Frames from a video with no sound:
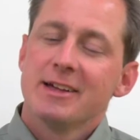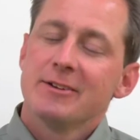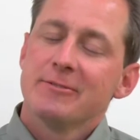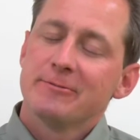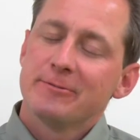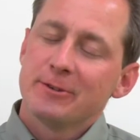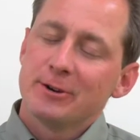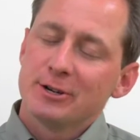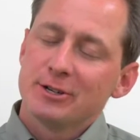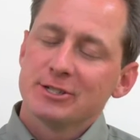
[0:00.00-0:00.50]

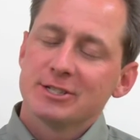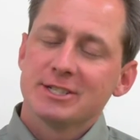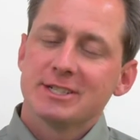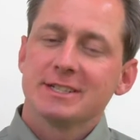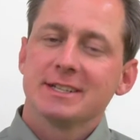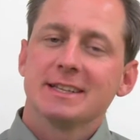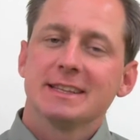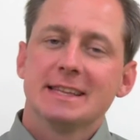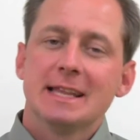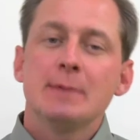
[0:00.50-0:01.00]
First,
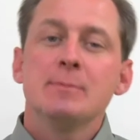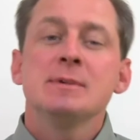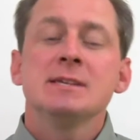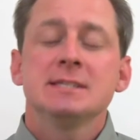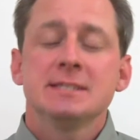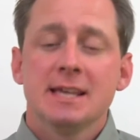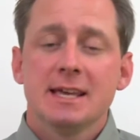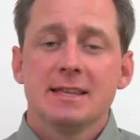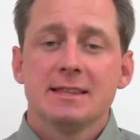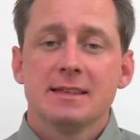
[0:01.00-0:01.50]
let me
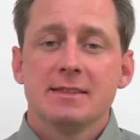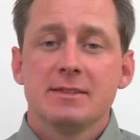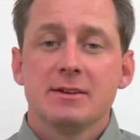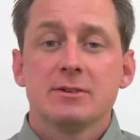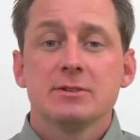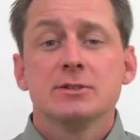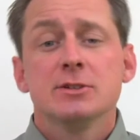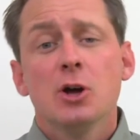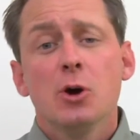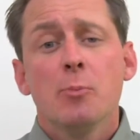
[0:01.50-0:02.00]
say that
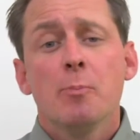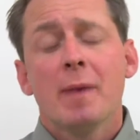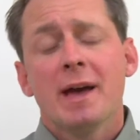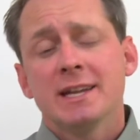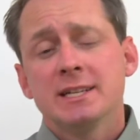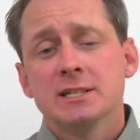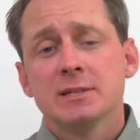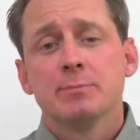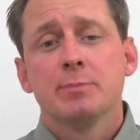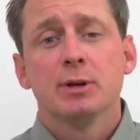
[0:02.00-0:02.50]
there's no
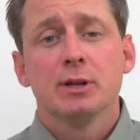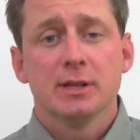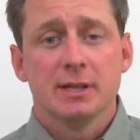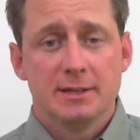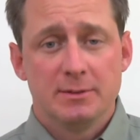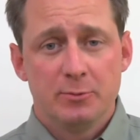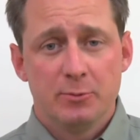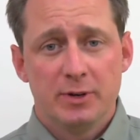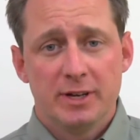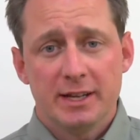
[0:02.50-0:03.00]
magic bullet
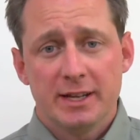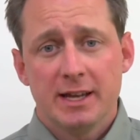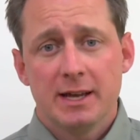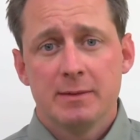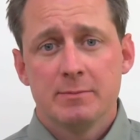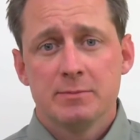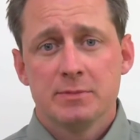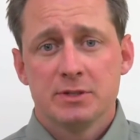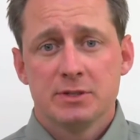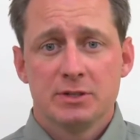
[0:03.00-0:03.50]
when it
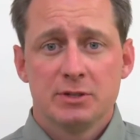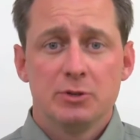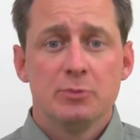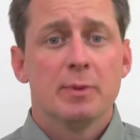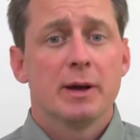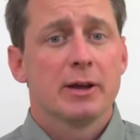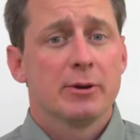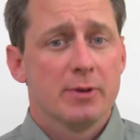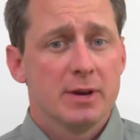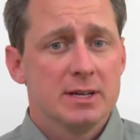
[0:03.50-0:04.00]
comes to
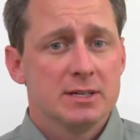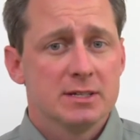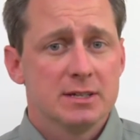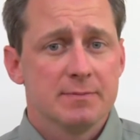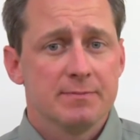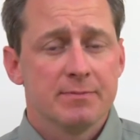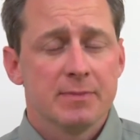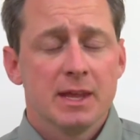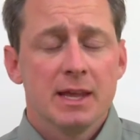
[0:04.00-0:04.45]
migration.